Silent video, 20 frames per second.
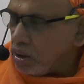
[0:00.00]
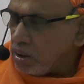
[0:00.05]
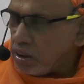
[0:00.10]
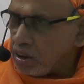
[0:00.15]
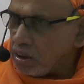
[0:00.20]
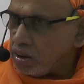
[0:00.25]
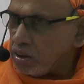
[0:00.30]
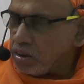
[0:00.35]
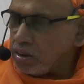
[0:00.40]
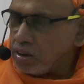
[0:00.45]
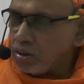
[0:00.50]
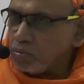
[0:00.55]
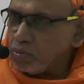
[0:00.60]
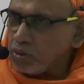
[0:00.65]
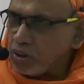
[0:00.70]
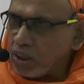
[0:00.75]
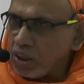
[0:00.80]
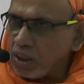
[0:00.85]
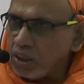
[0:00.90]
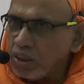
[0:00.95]
That is the
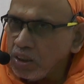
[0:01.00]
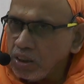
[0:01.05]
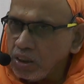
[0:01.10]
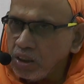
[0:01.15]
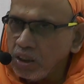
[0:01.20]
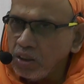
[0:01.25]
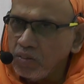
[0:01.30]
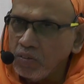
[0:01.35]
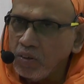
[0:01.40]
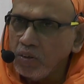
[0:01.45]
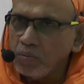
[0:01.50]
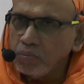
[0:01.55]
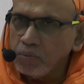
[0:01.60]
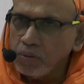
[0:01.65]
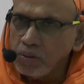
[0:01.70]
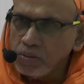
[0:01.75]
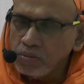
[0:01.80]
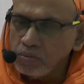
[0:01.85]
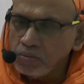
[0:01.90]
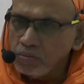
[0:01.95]
samsara he gave up.
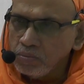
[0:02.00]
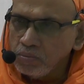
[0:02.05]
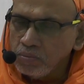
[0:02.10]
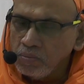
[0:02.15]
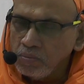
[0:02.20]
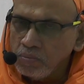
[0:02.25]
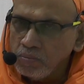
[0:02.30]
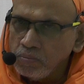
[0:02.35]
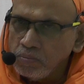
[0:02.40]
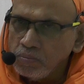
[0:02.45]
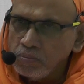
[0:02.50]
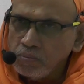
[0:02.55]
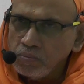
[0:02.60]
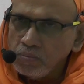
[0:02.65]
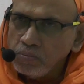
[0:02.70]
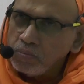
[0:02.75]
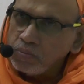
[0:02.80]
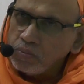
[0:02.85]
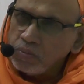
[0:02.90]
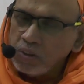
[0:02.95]

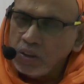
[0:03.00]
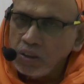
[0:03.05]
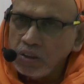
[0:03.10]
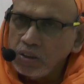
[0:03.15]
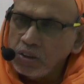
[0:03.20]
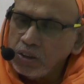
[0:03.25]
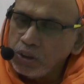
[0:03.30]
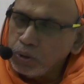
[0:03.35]
That is the